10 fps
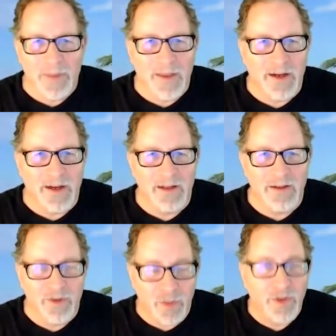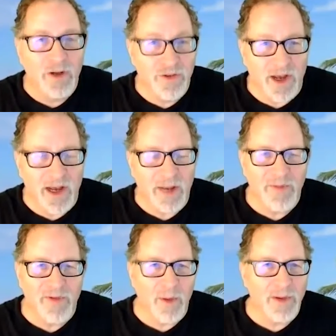uh, do a good job,
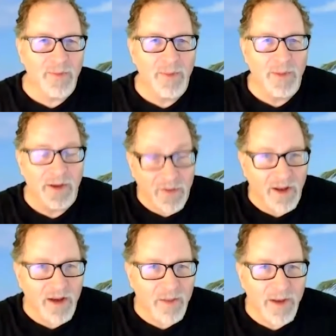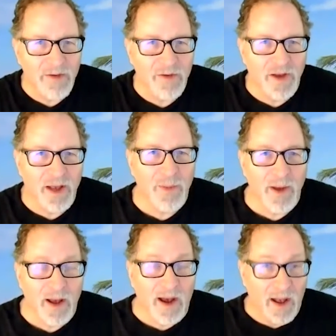if I want them to be excited about their job,
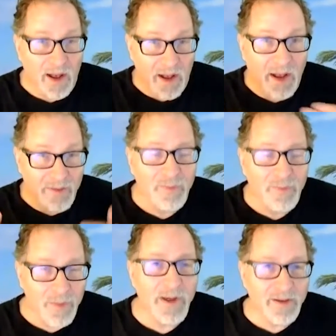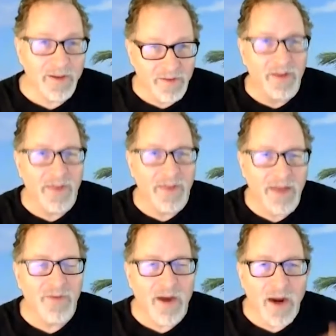it's up to me to set
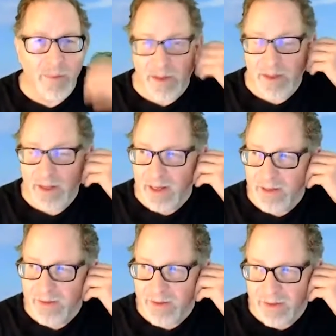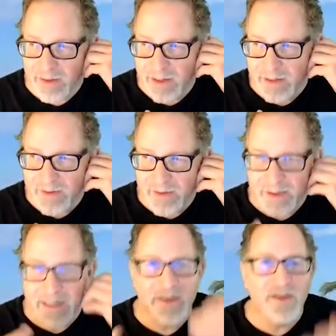that environment and to and to
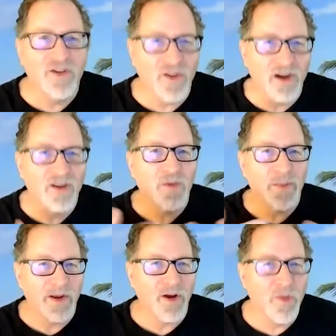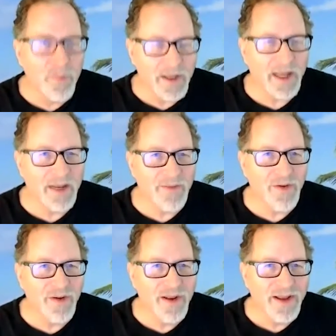lead the charge with my own
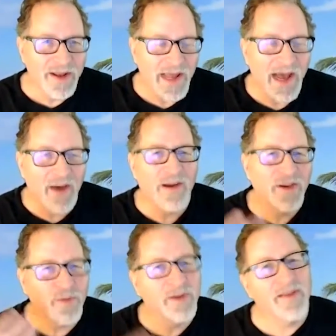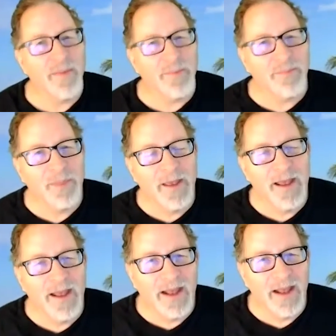behavior and how I treat them.
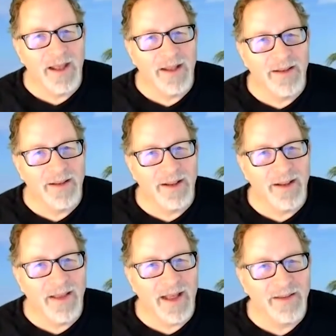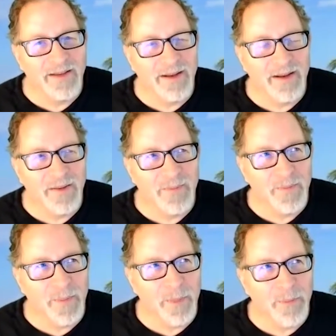And and that um,
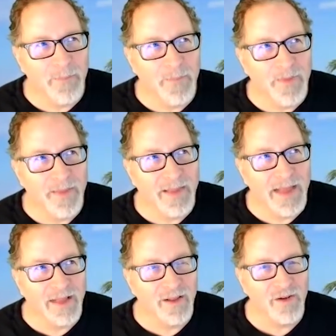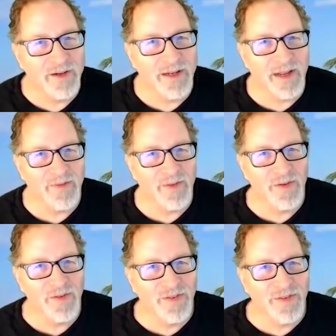that learning I've
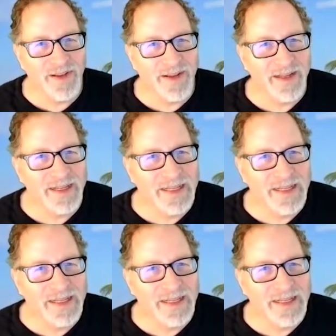used uh,